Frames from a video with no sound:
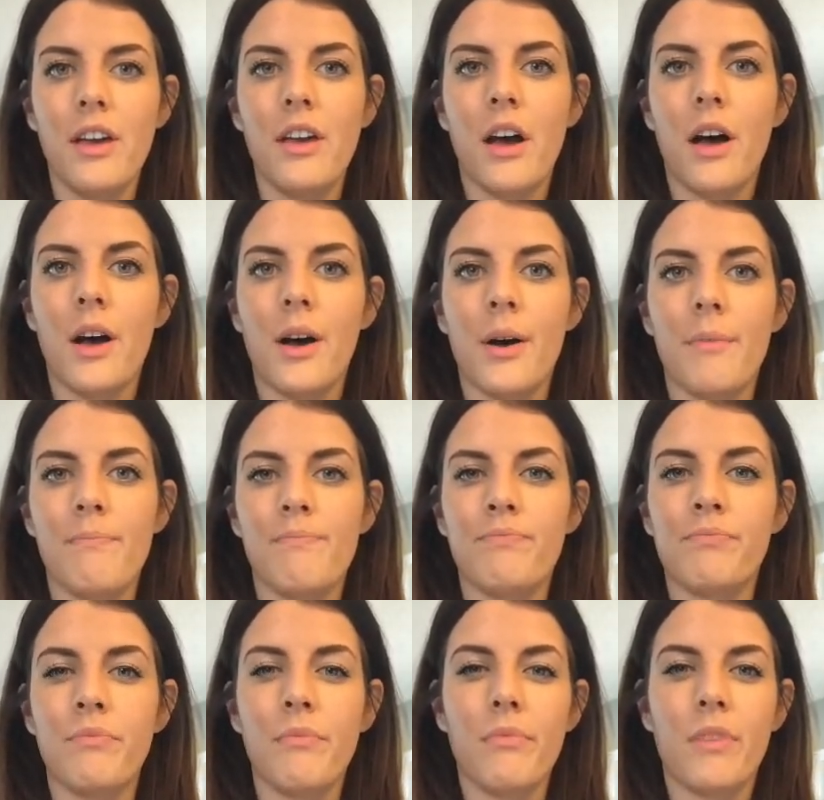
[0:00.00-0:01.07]

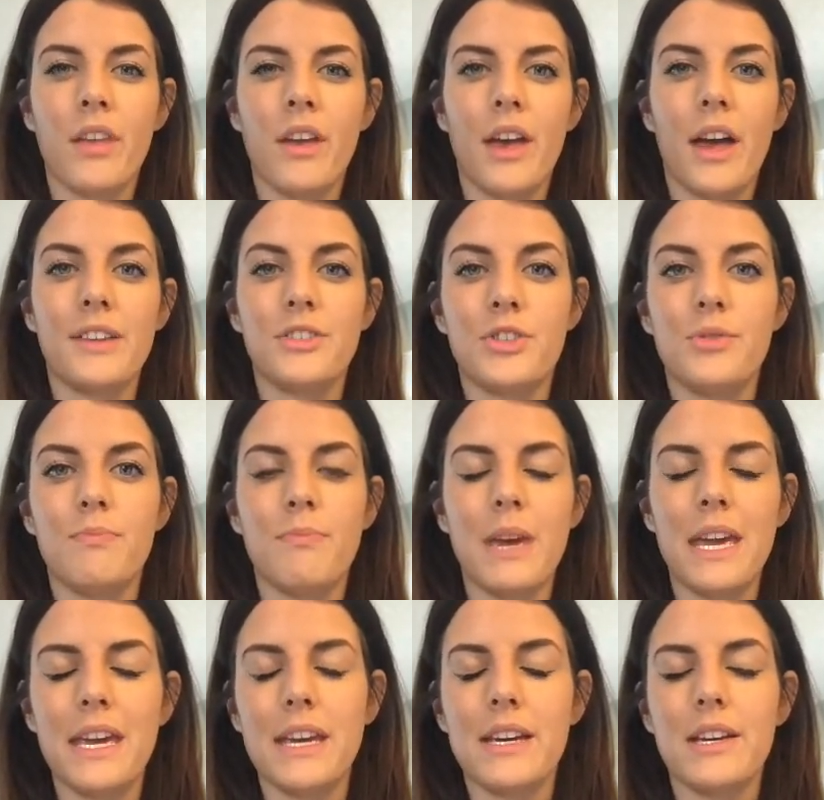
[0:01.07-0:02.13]
and to
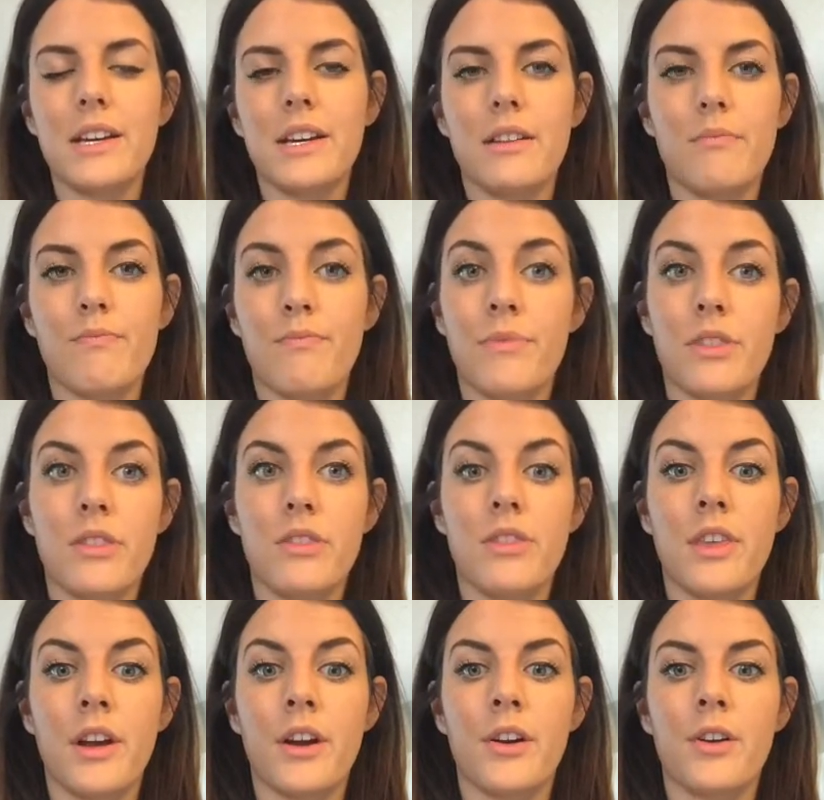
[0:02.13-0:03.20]
make
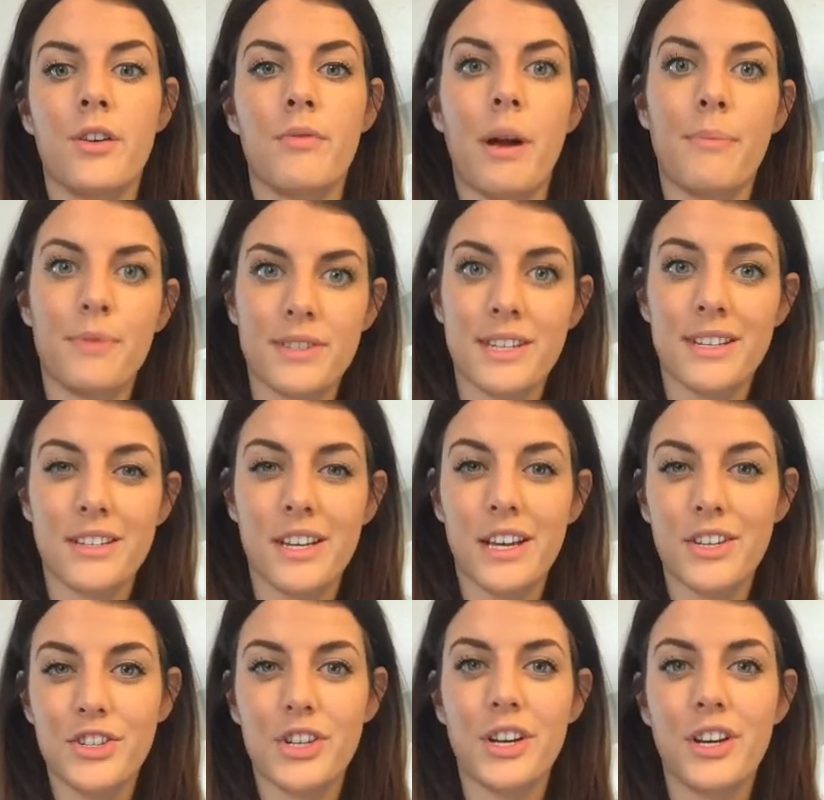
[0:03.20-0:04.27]
their
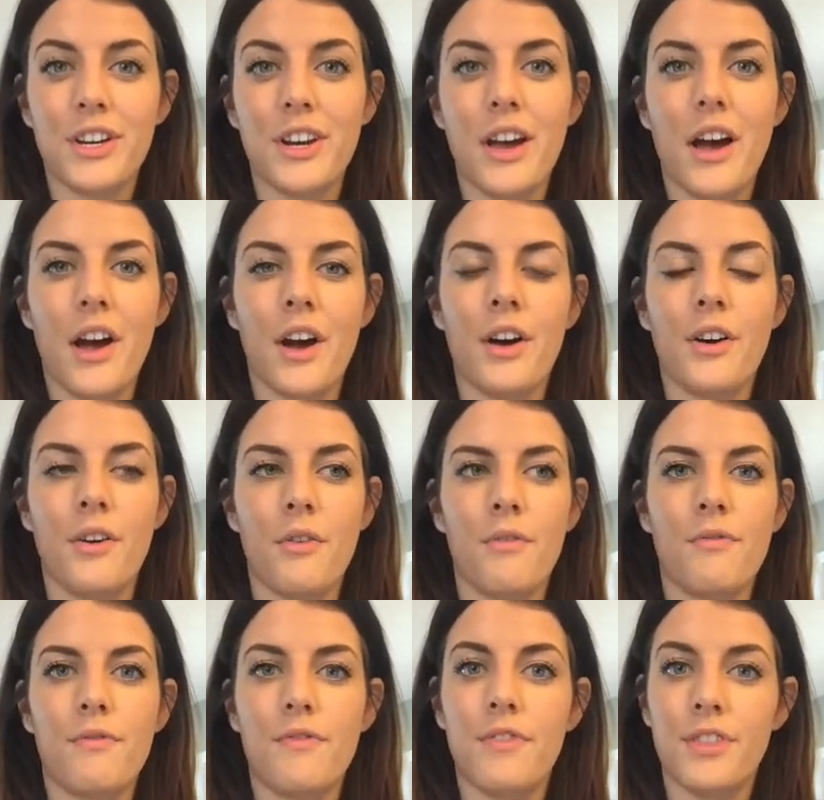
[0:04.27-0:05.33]
representation
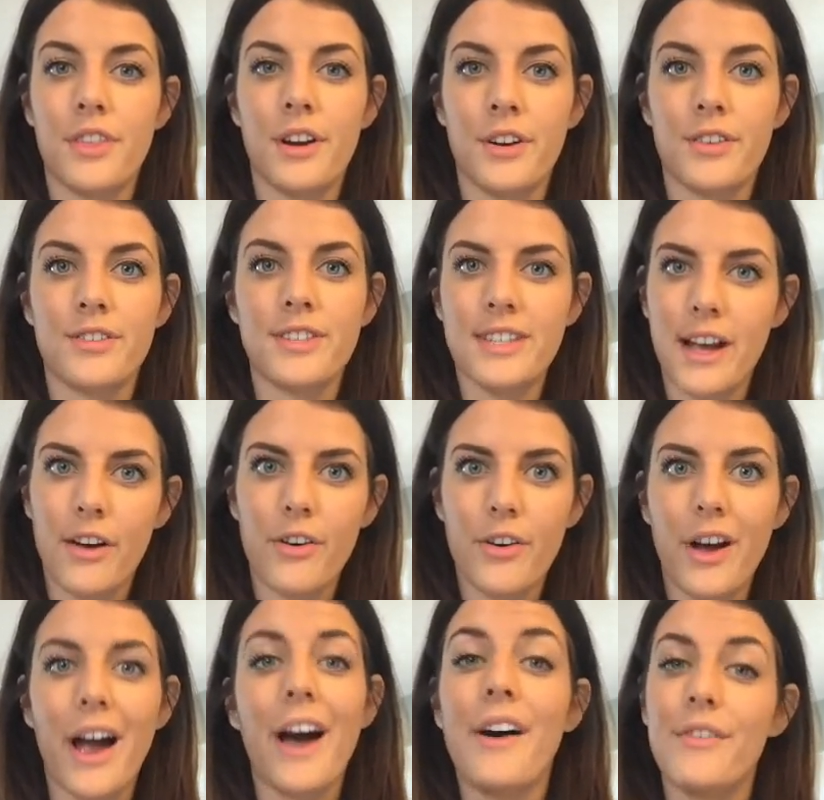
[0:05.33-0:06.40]
of their
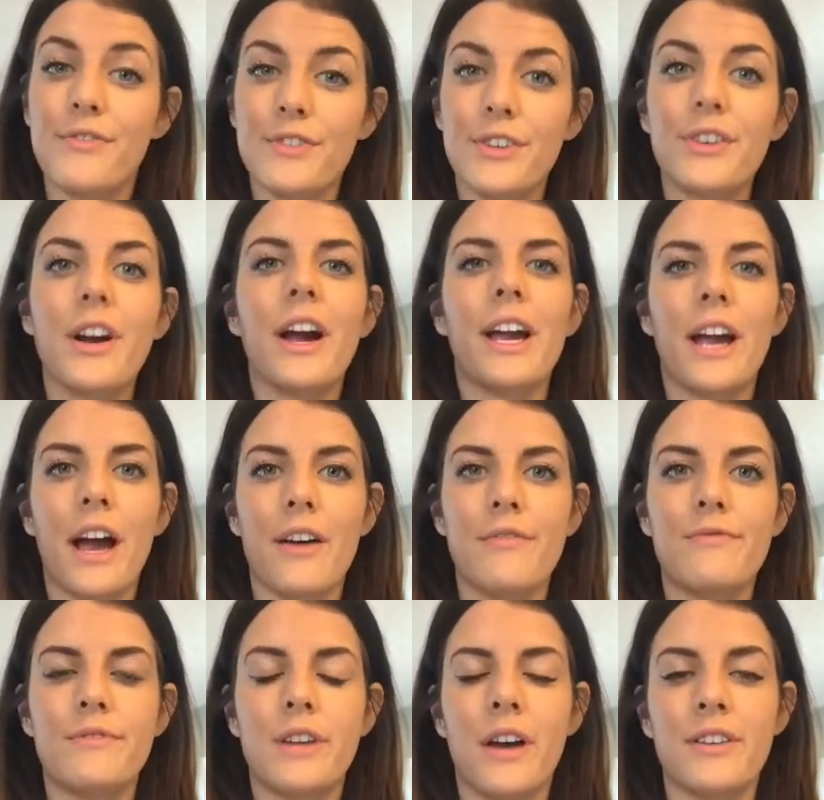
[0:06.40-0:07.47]
cell after I have
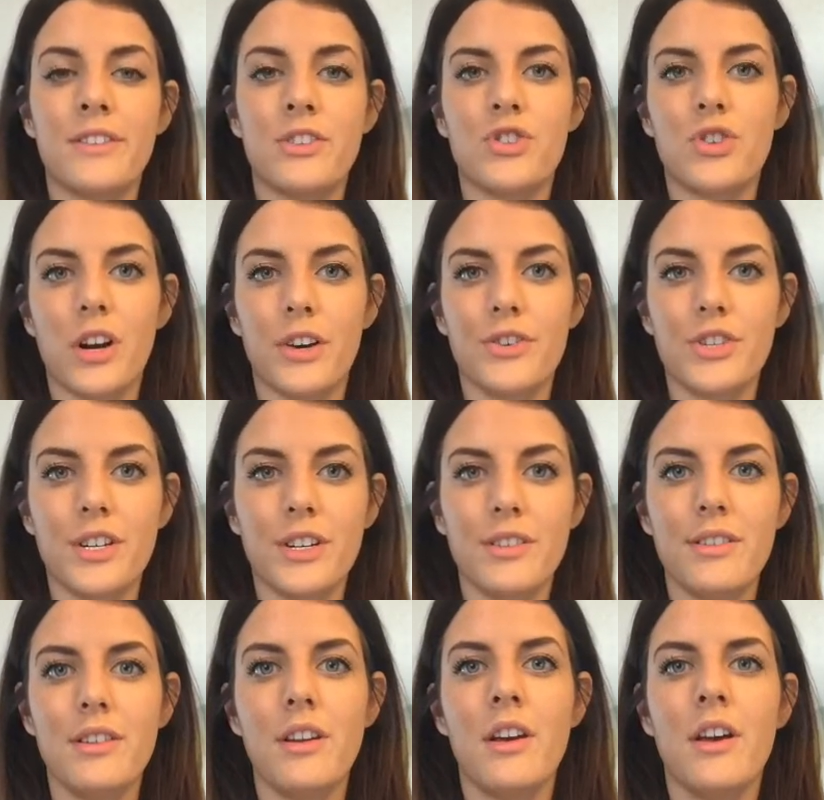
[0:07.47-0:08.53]
done instruction,